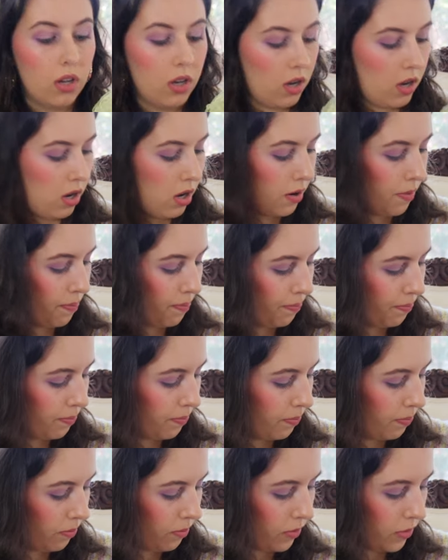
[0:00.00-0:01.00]

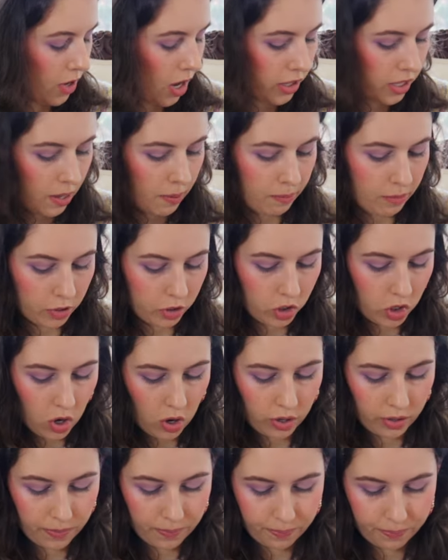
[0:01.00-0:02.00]
not that much
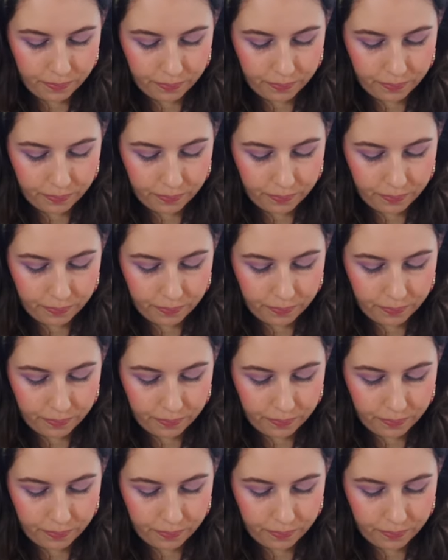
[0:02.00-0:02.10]
yarn.